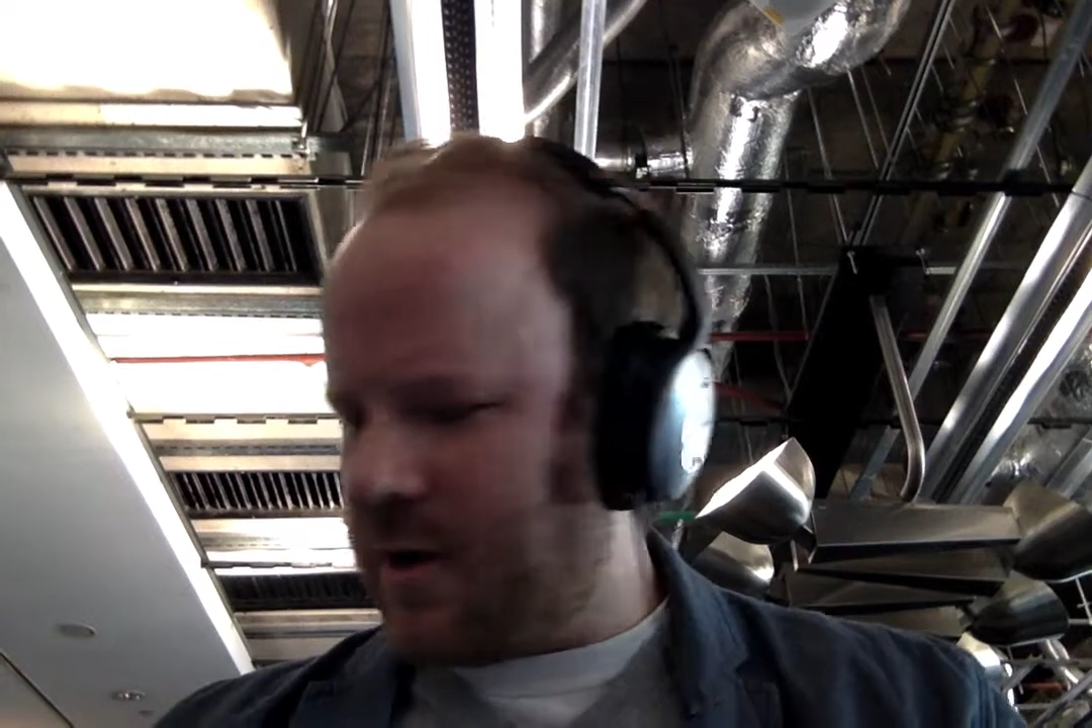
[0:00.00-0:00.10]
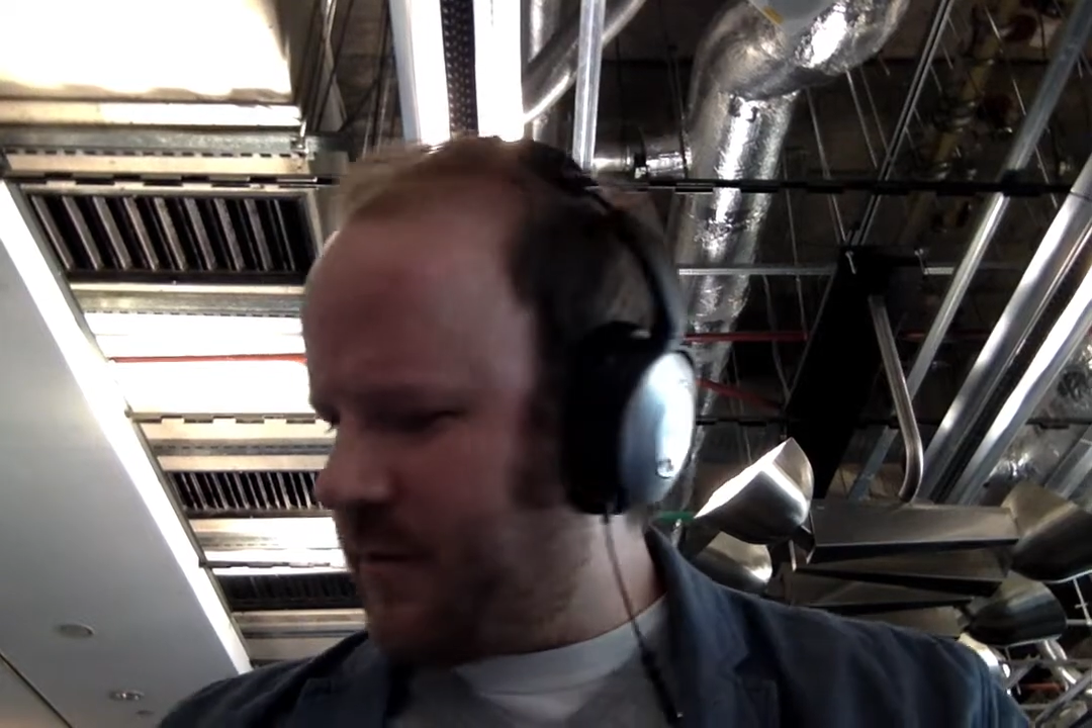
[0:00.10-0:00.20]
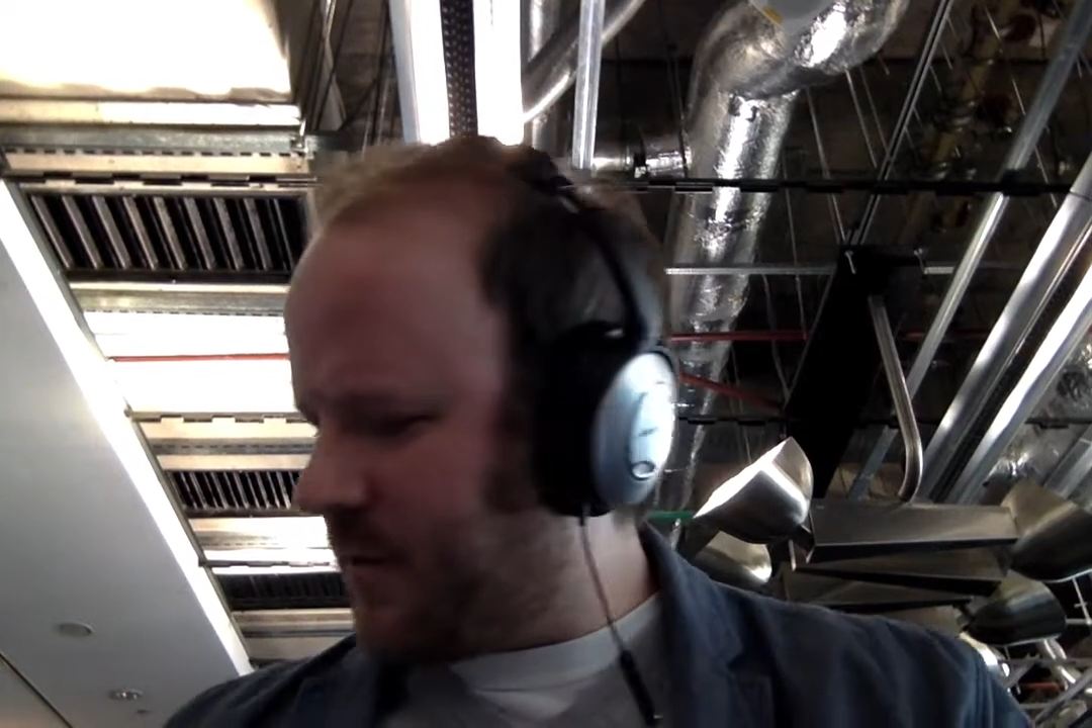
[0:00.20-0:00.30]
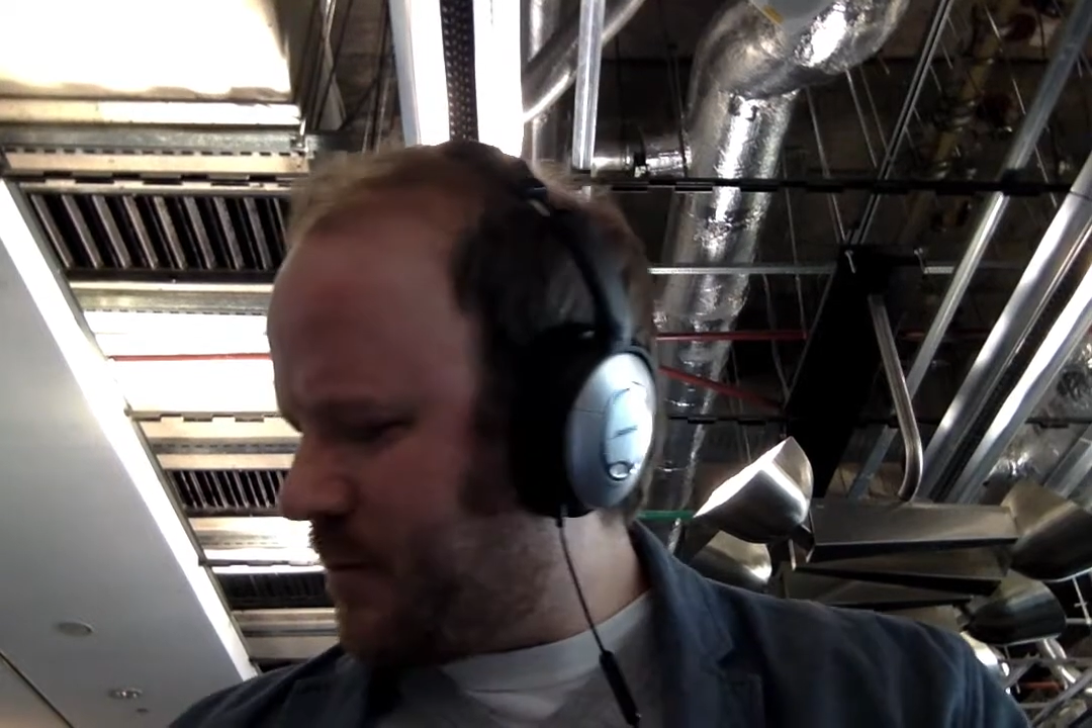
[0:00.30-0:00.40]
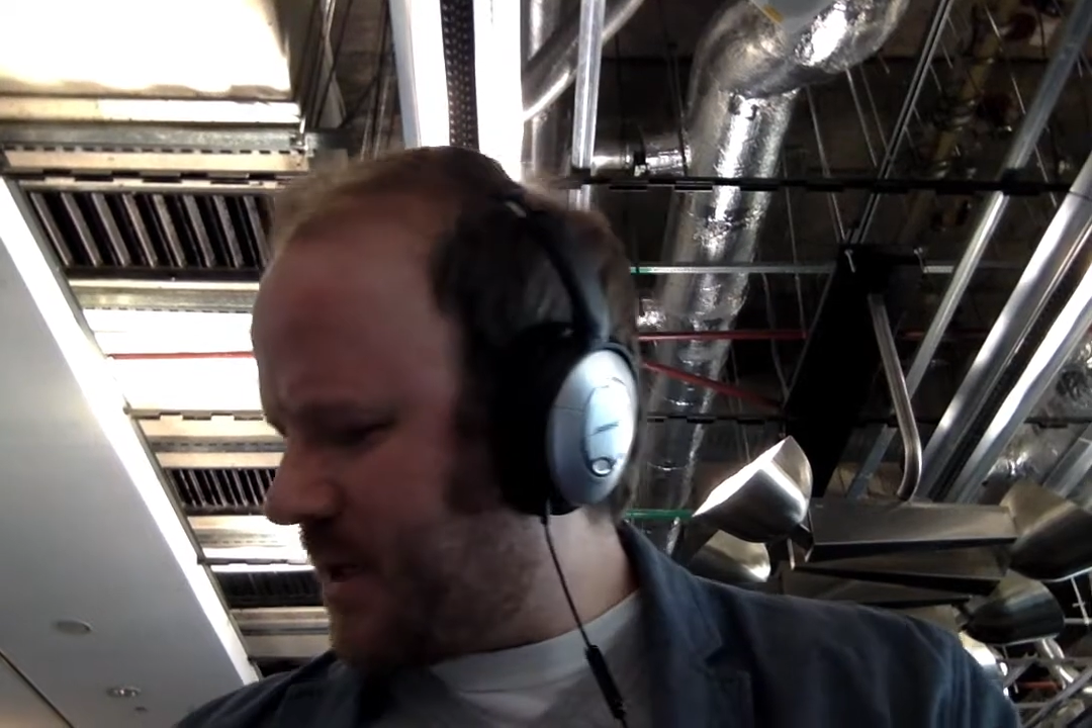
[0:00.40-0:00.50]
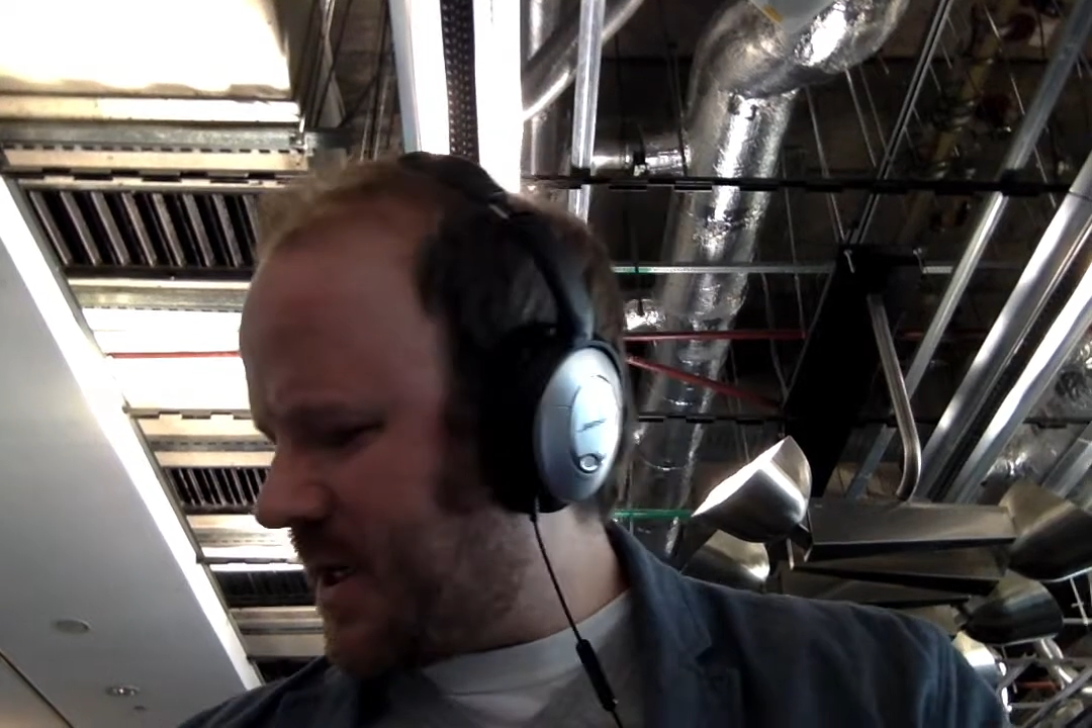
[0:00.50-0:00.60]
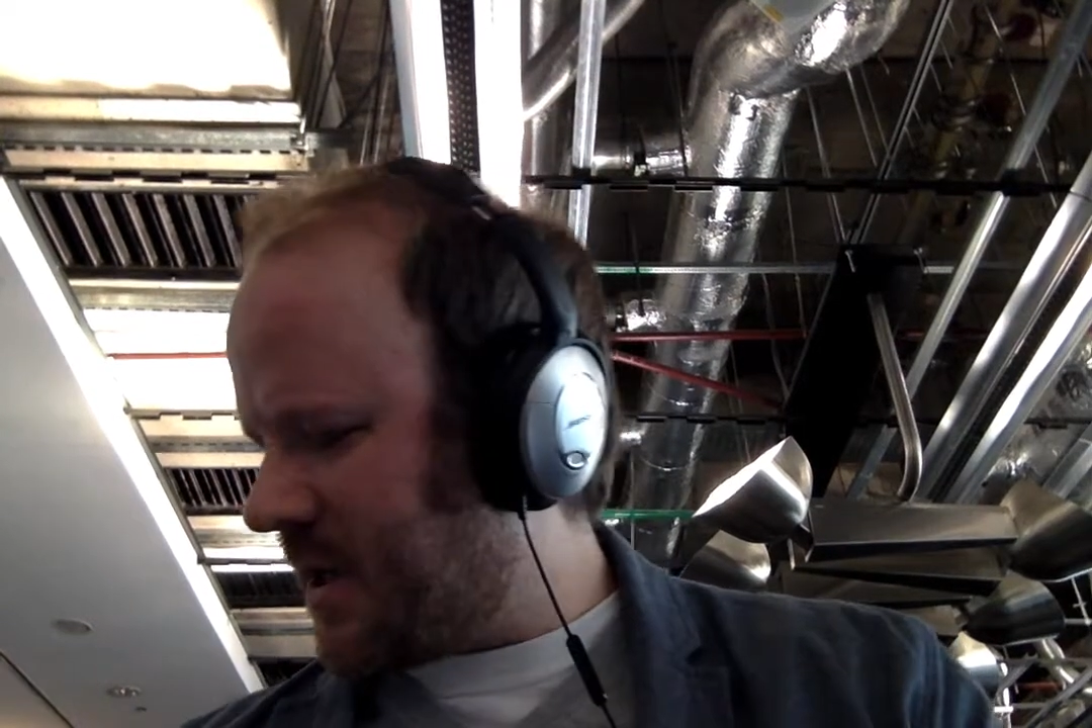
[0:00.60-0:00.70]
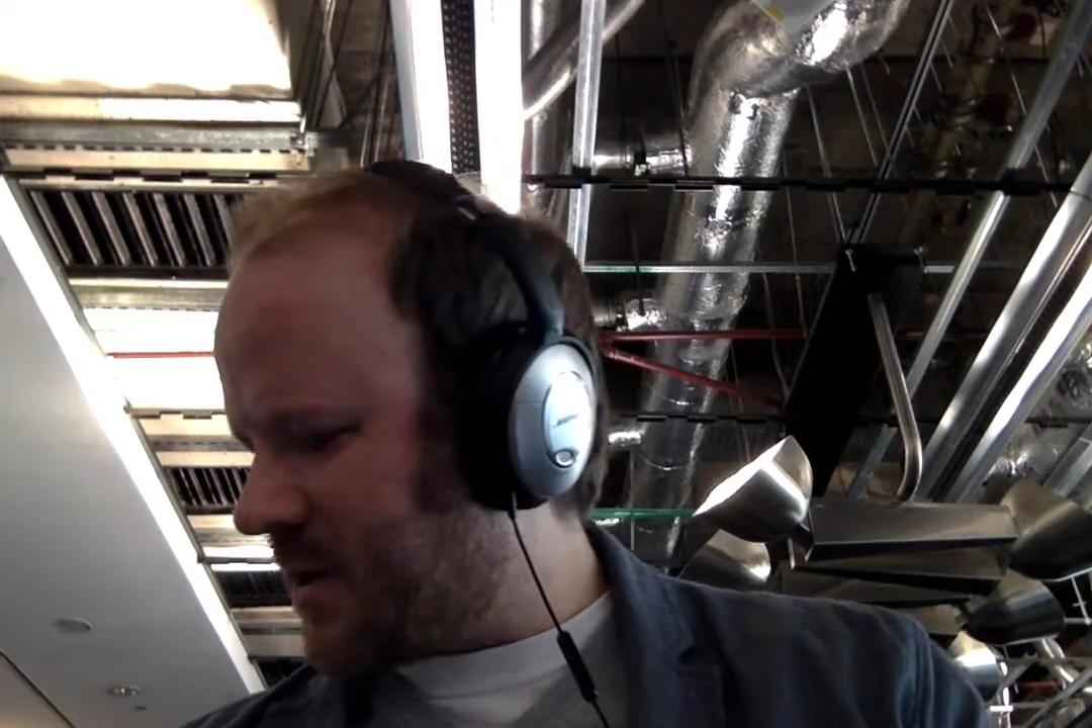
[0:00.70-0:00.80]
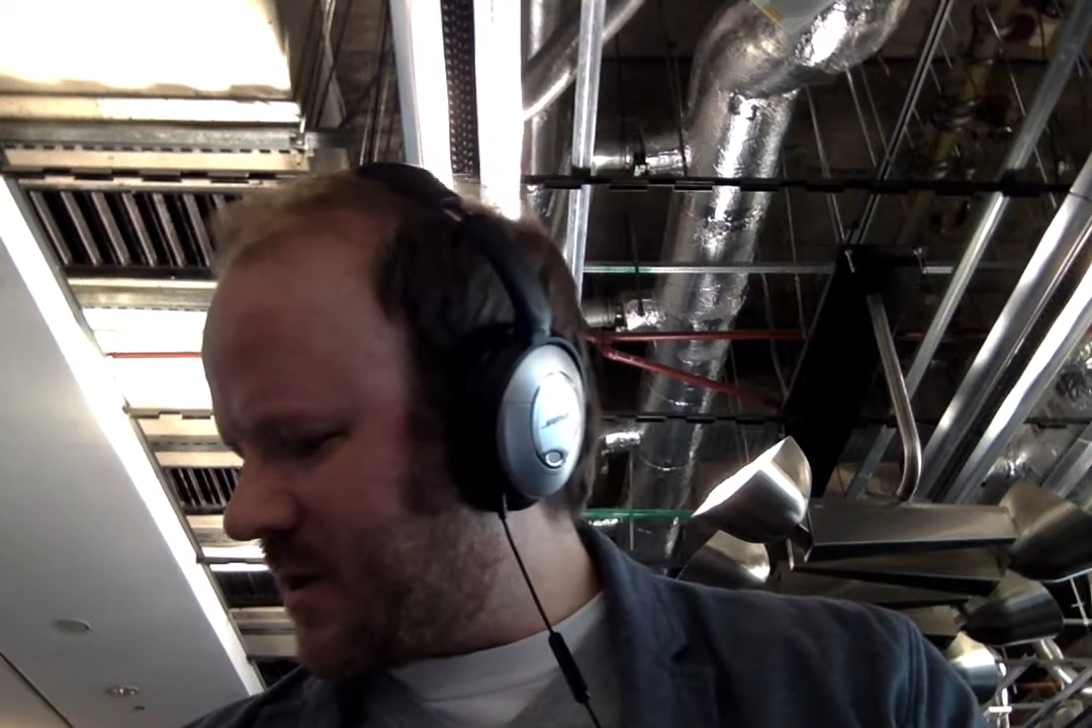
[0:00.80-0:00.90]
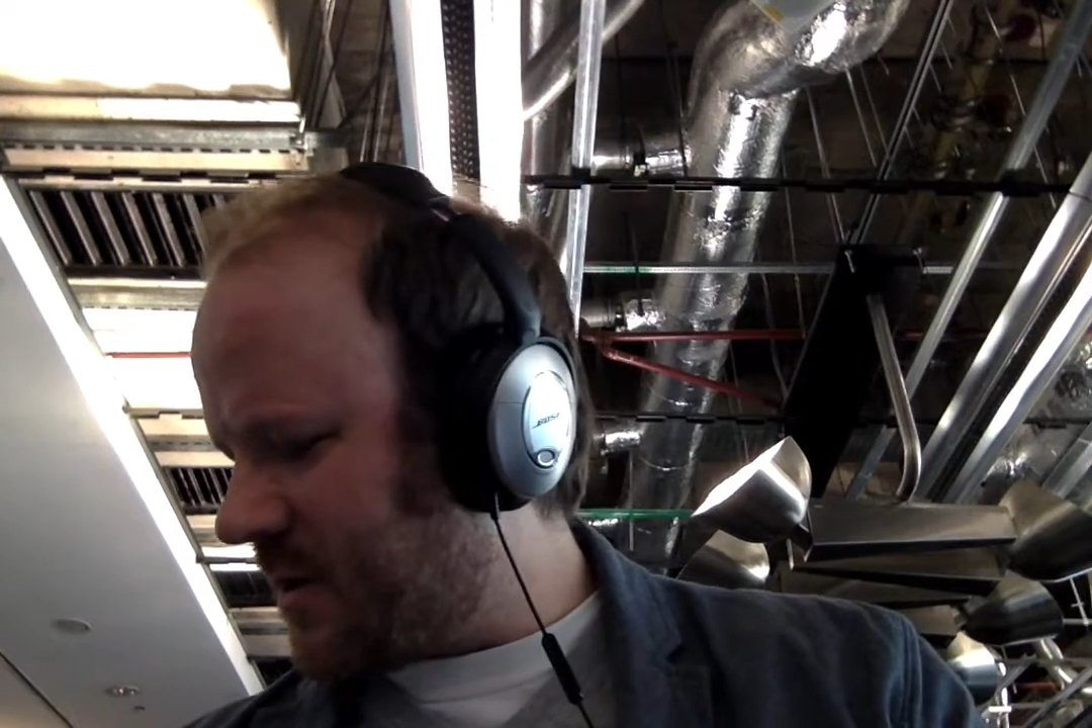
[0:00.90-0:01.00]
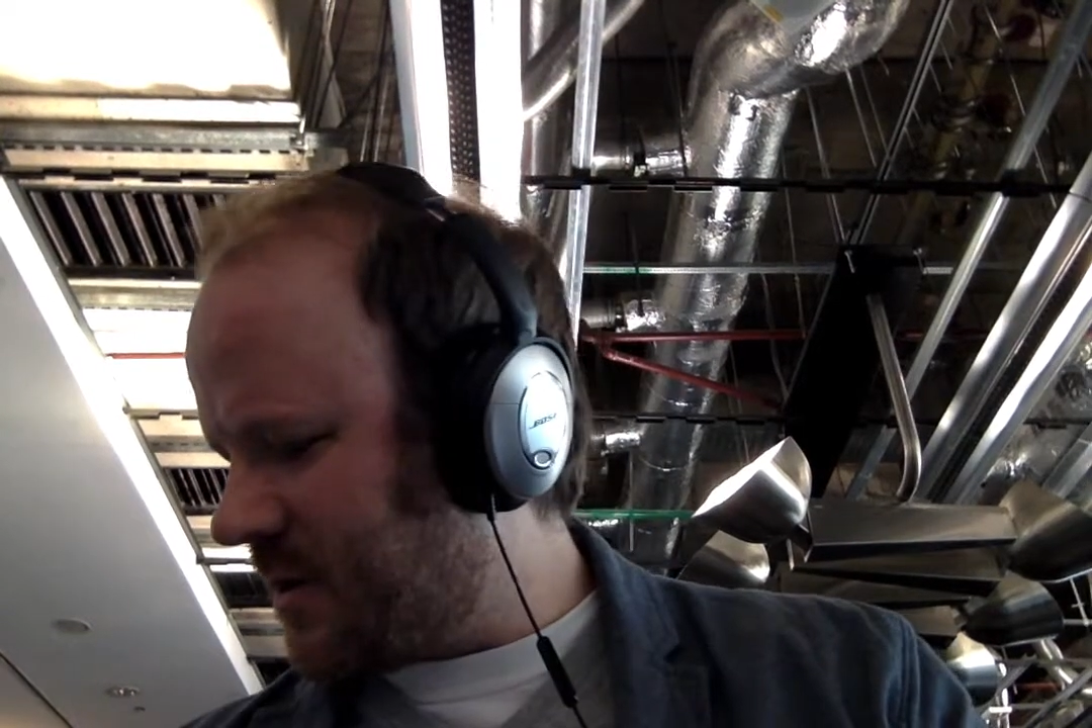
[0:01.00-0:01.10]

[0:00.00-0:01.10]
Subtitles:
overpotential.